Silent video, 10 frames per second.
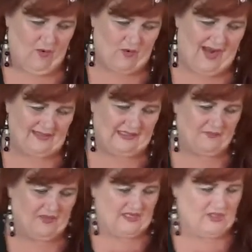All right?
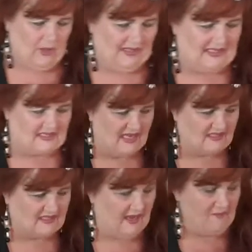So when he
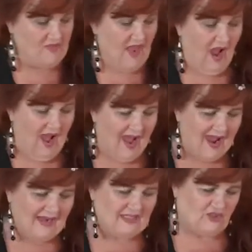says here,
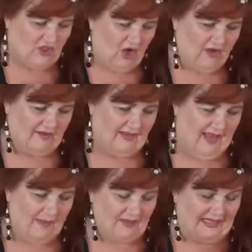I, John,
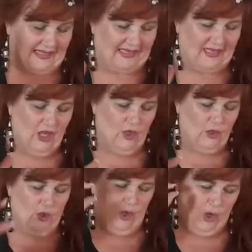am he
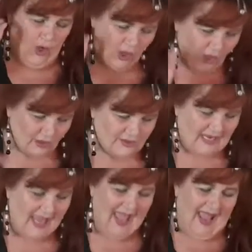who heard
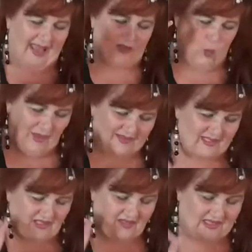and witnessed